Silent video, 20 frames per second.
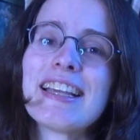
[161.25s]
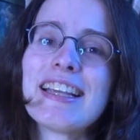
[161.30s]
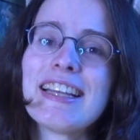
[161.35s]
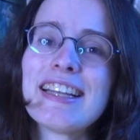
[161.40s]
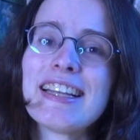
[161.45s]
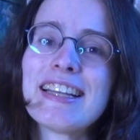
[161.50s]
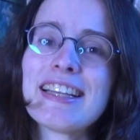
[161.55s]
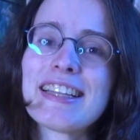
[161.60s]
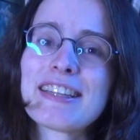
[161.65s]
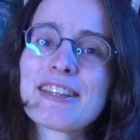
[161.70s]

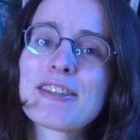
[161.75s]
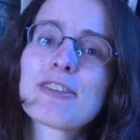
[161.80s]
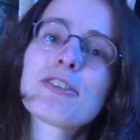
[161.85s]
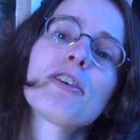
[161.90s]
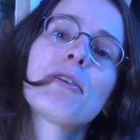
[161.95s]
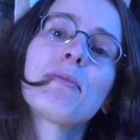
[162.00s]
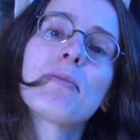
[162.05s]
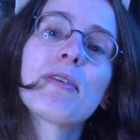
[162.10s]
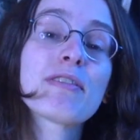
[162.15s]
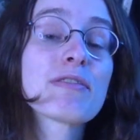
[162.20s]
In
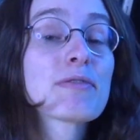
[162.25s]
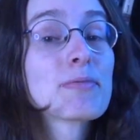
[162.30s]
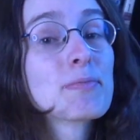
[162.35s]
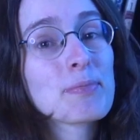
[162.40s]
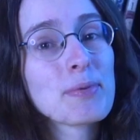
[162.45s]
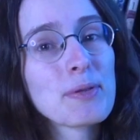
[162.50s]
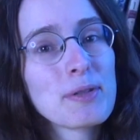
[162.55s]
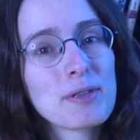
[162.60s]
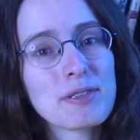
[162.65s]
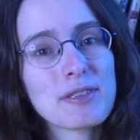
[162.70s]
terms of
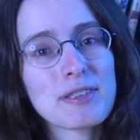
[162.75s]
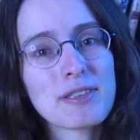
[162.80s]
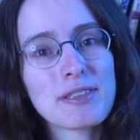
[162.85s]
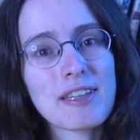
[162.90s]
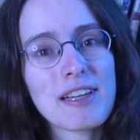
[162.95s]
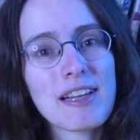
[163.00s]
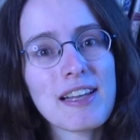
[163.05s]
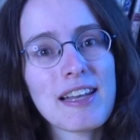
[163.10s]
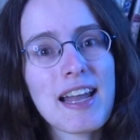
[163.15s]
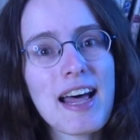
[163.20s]

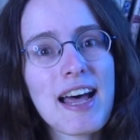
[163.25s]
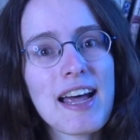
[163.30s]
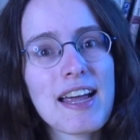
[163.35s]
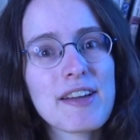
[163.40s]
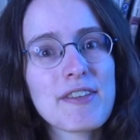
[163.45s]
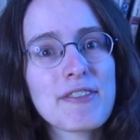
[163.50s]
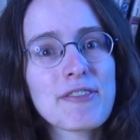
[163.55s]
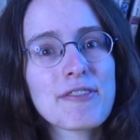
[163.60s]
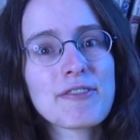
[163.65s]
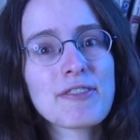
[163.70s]
personal
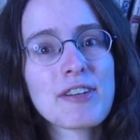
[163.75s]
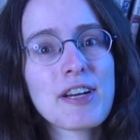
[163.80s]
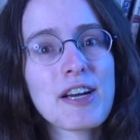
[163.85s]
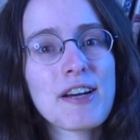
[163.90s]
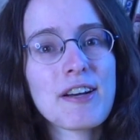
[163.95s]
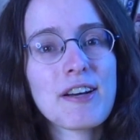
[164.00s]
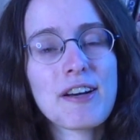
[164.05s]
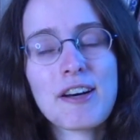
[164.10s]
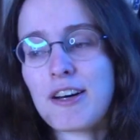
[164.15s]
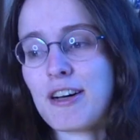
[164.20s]
life,
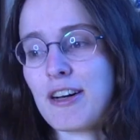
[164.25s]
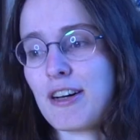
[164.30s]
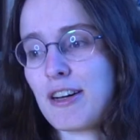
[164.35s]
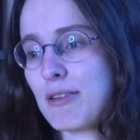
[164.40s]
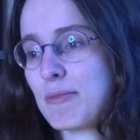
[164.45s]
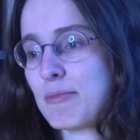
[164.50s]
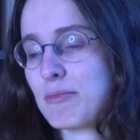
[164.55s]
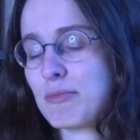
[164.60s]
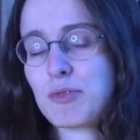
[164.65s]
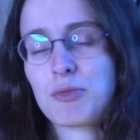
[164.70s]

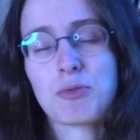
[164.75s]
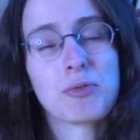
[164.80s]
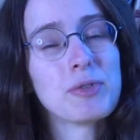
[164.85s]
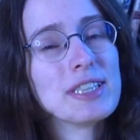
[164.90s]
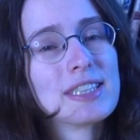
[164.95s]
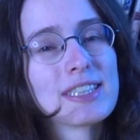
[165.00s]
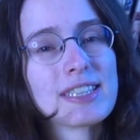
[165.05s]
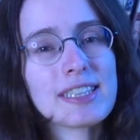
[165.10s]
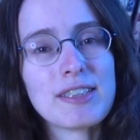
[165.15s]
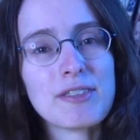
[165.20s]
um,
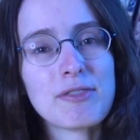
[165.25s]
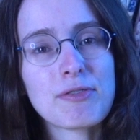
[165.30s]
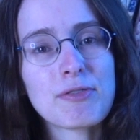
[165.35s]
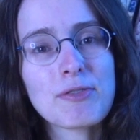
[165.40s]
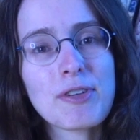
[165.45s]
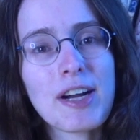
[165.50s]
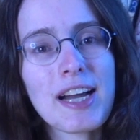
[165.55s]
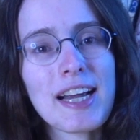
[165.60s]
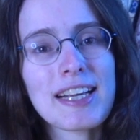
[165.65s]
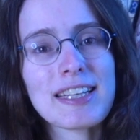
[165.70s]
we see
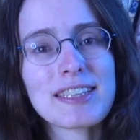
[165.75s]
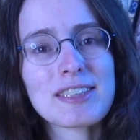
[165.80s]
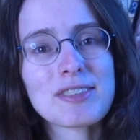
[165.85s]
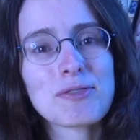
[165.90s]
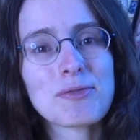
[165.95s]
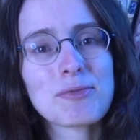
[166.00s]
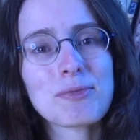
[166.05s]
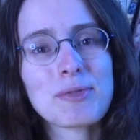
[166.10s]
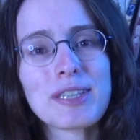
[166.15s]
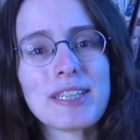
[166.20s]

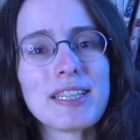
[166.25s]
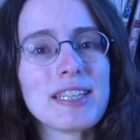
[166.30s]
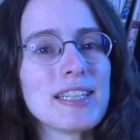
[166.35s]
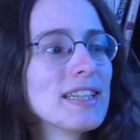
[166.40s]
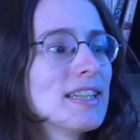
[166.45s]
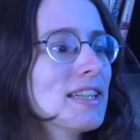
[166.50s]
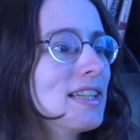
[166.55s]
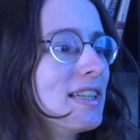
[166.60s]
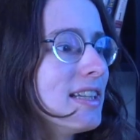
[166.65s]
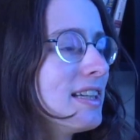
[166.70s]
friends,
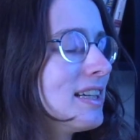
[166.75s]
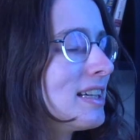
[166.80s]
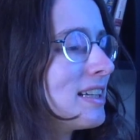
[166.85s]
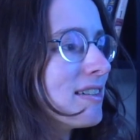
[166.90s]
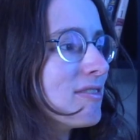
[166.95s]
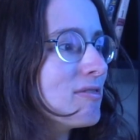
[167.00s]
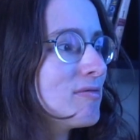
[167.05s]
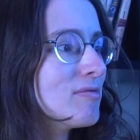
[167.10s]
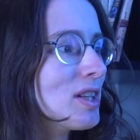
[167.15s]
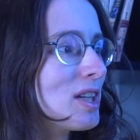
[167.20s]
we...
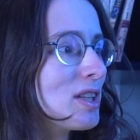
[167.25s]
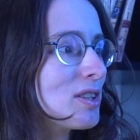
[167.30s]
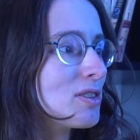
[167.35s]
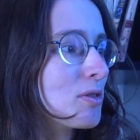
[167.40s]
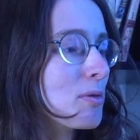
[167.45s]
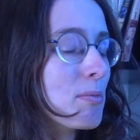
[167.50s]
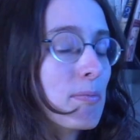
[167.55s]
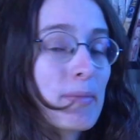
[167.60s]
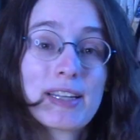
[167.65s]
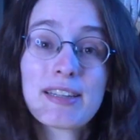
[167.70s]

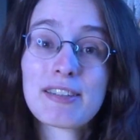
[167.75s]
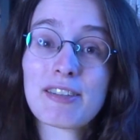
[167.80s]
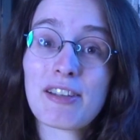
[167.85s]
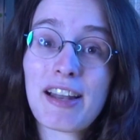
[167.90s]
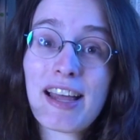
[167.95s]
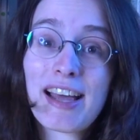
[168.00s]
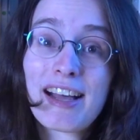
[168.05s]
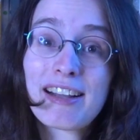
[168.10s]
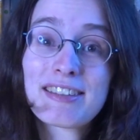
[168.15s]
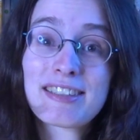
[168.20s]
So
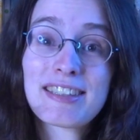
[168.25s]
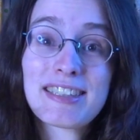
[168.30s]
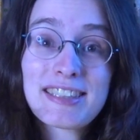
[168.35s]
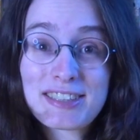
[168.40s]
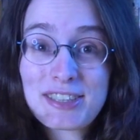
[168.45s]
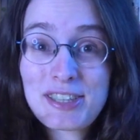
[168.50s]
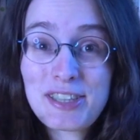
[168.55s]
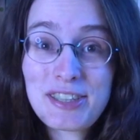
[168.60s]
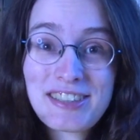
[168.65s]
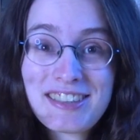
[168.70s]
mental health
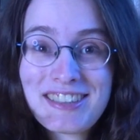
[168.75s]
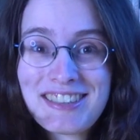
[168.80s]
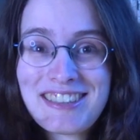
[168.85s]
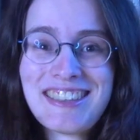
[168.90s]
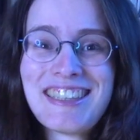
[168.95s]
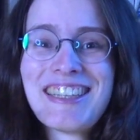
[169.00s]
is good.